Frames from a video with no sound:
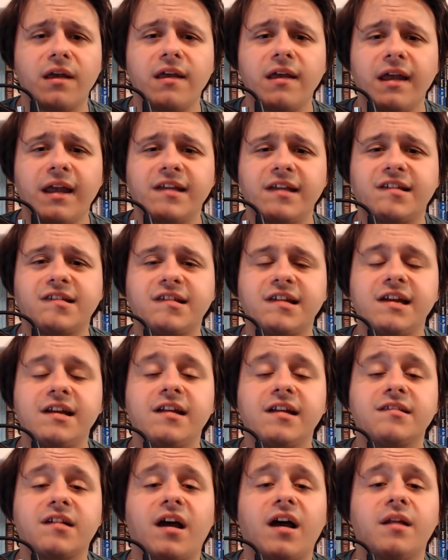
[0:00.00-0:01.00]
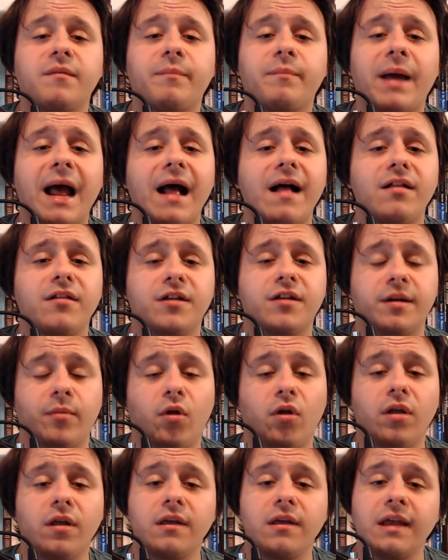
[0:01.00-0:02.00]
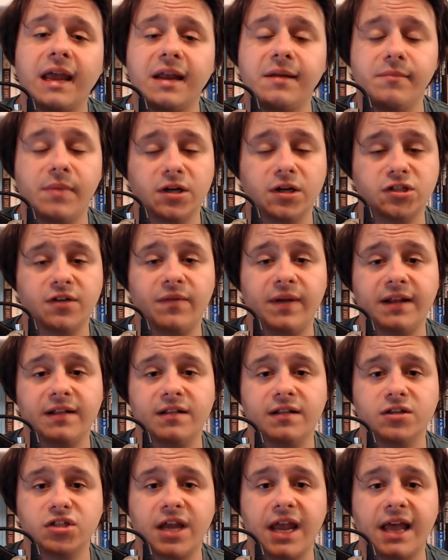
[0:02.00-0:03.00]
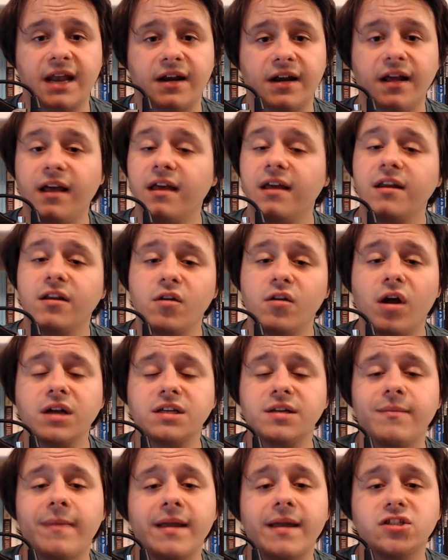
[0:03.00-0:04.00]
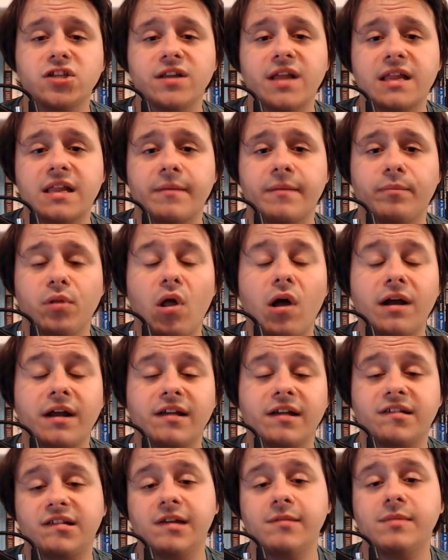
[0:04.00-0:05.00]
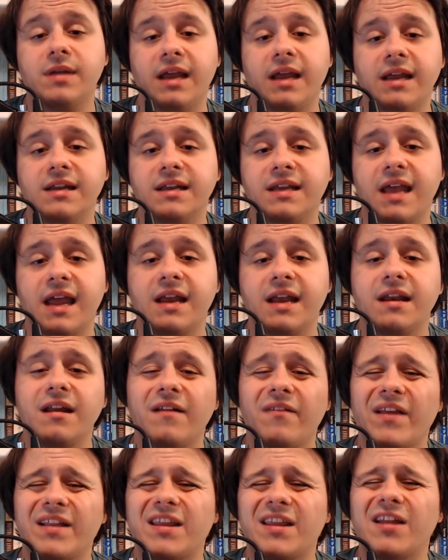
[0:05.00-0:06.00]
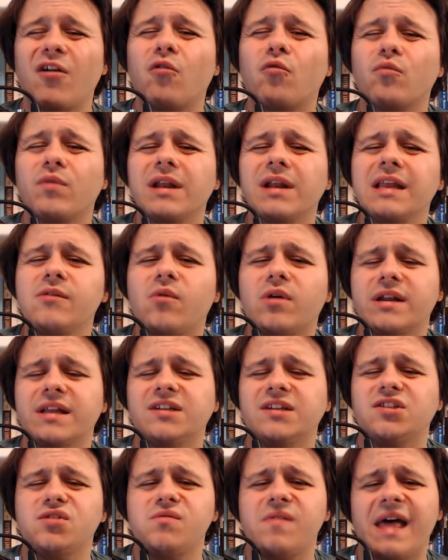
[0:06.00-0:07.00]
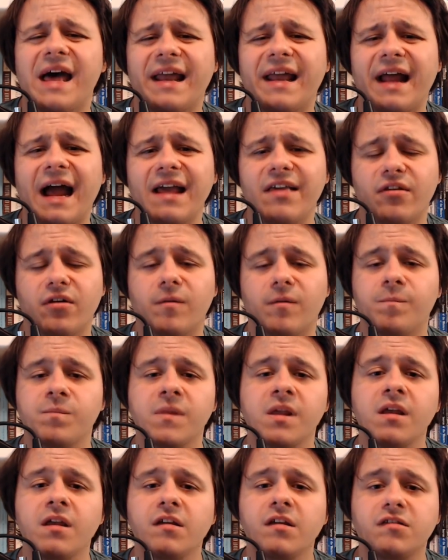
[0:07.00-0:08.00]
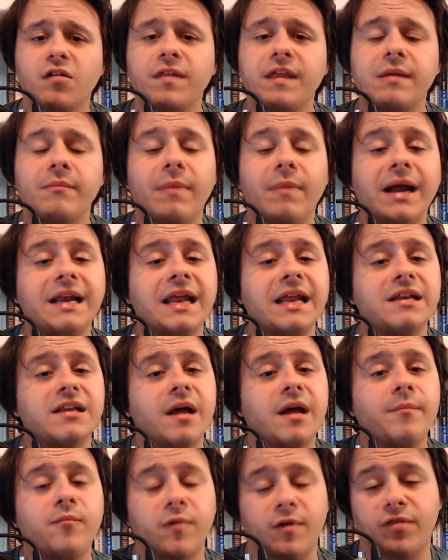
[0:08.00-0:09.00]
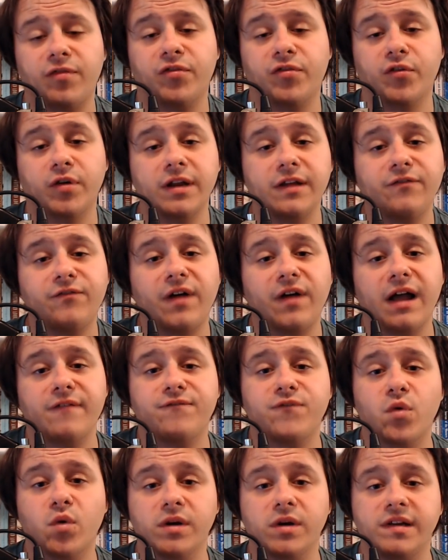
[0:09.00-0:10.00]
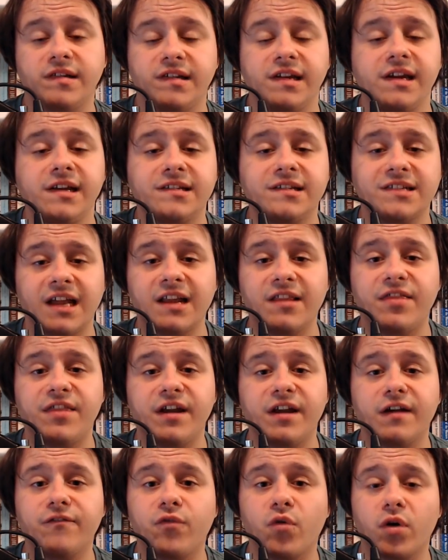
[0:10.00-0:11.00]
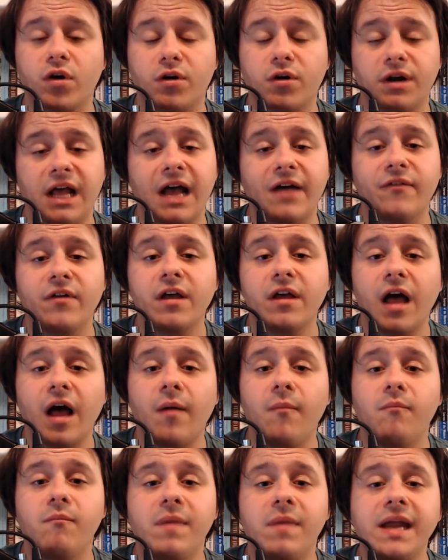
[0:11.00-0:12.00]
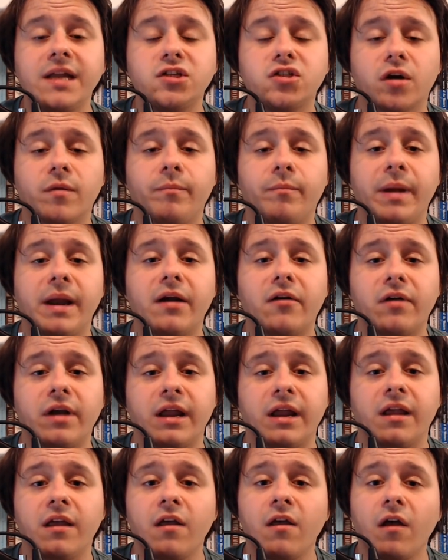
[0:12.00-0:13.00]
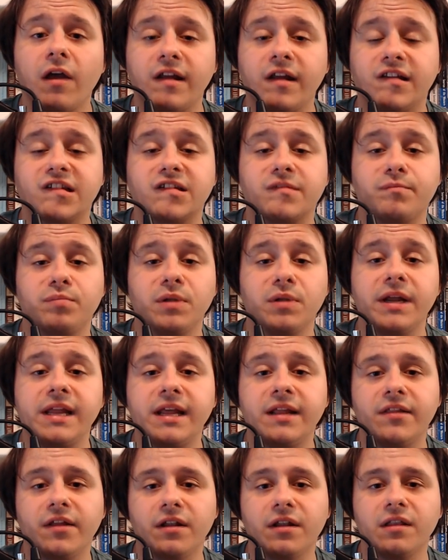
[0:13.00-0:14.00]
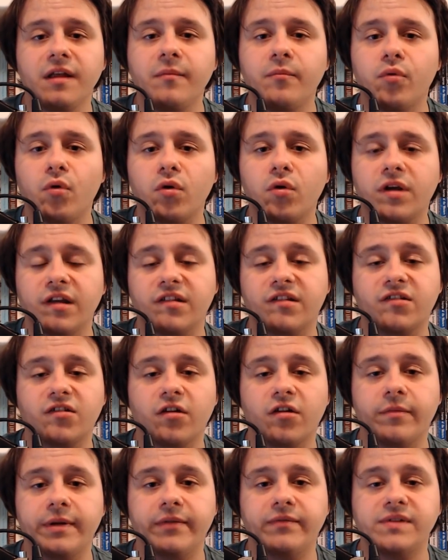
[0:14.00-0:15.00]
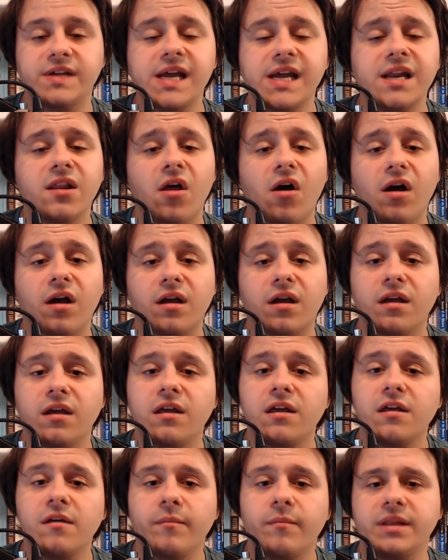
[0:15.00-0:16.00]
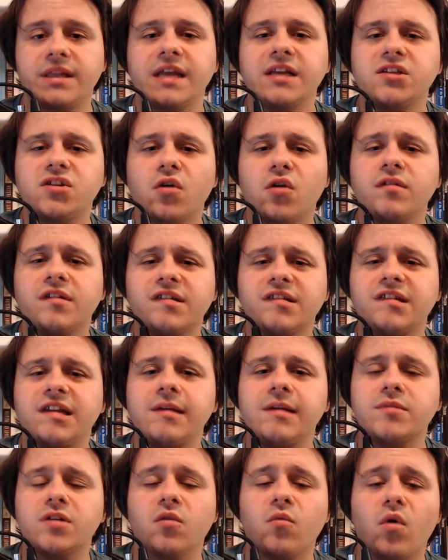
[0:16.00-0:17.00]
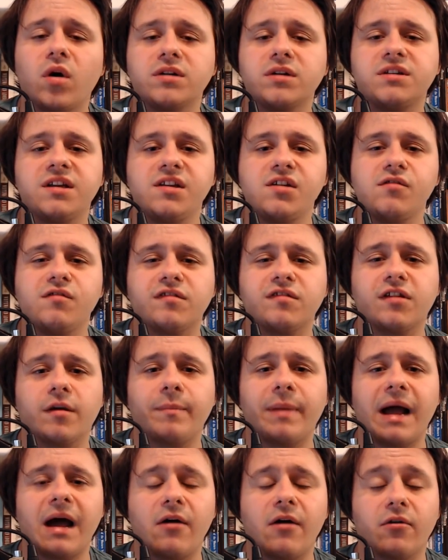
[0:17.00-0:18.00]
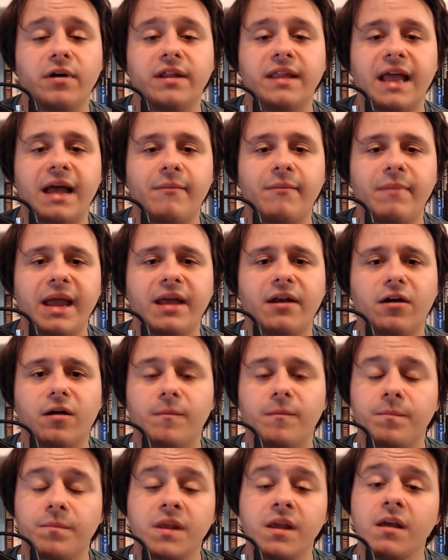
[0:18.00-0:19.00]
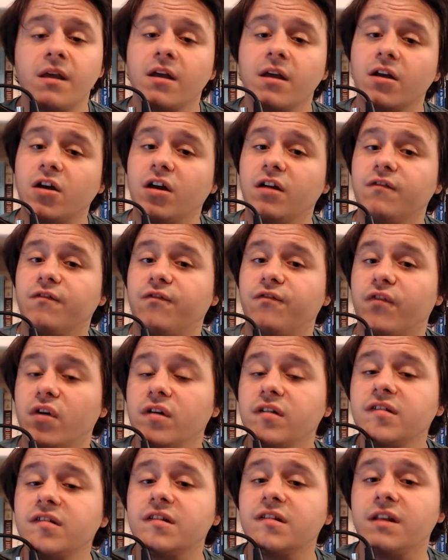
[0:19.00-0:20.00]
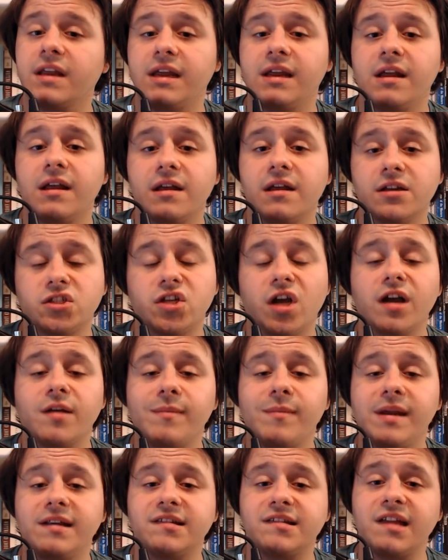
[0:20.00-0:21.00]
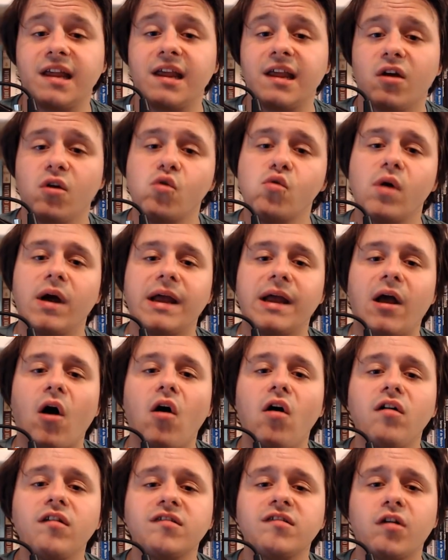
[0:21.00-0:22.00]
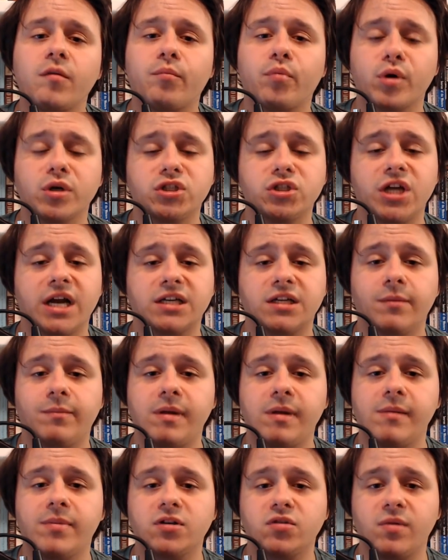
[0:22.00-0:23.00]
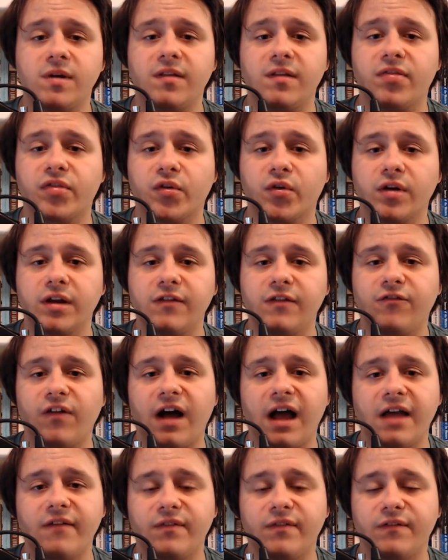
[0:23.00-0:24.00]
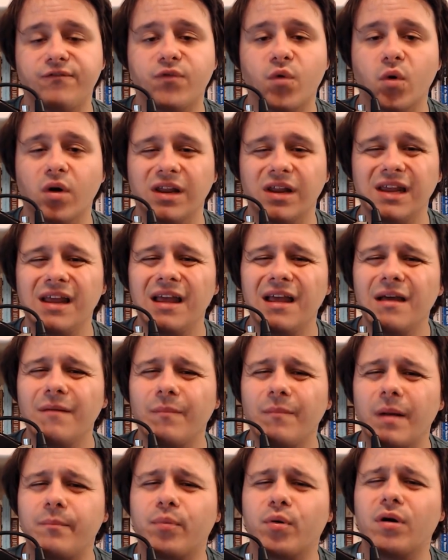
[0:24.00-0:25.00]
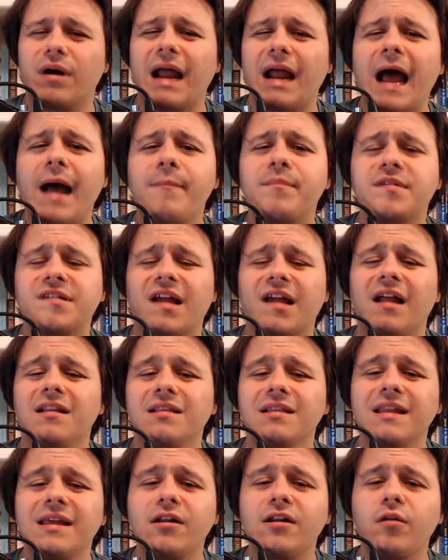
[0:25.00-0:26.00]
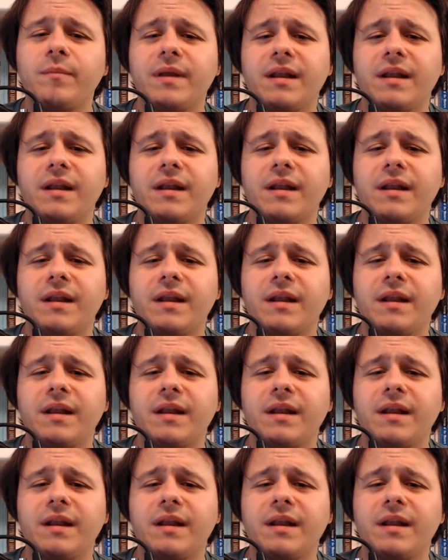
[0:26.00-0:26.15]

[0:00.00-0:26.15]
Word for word: is seen as unpalatable in much of English Canada. Not to mention that the Bloc has seemed to indicate that they don't really want to do that either. So they might end up with 35, 40 seats and therefore could have a major bearing in splitting the Liberal-Conservative deadlock, but they don't seem to want to use their power in that manner. Conversely, Jagmeet Singh, who I also project to be between 35 and 40, but perhaps a little bit